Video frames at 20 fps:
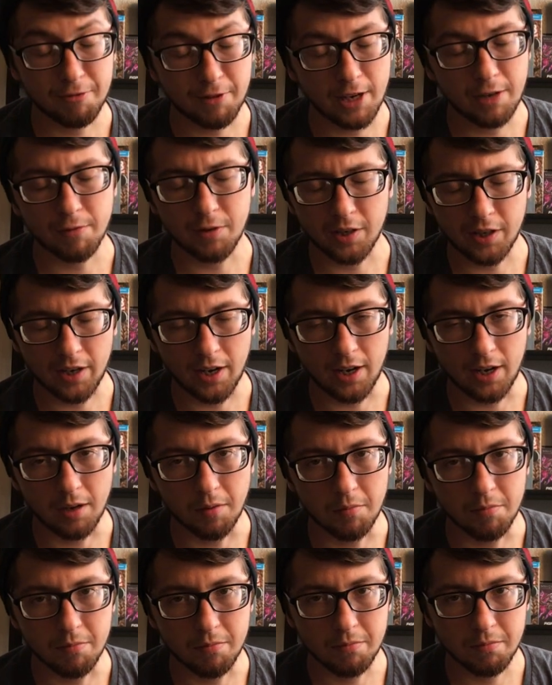favorite
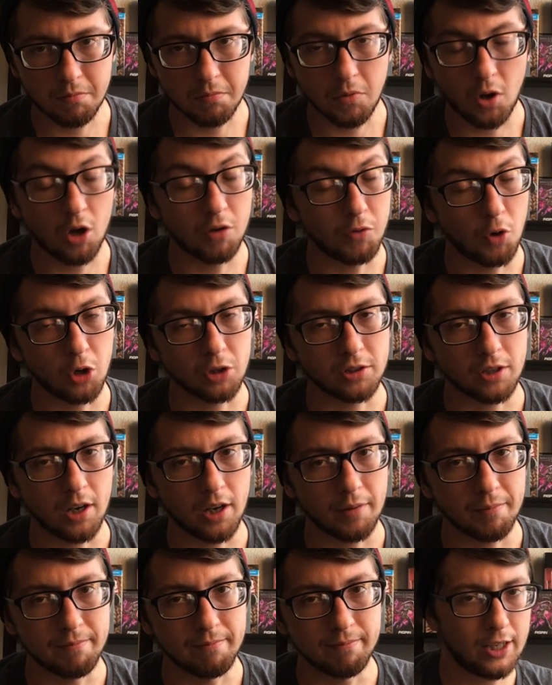game of all
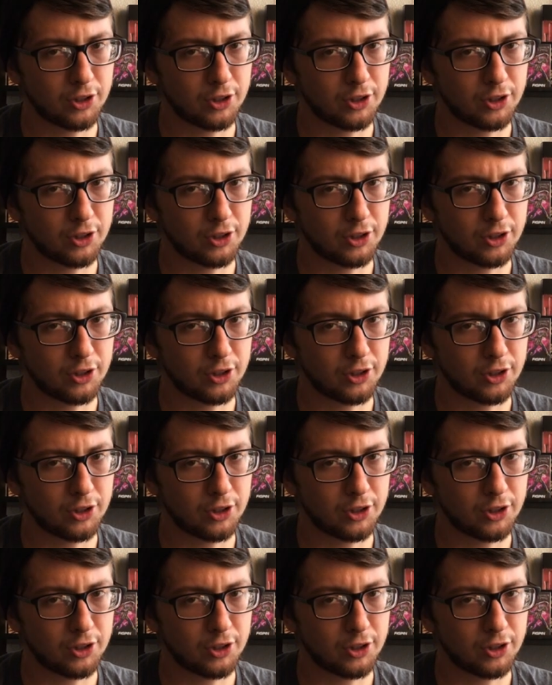time.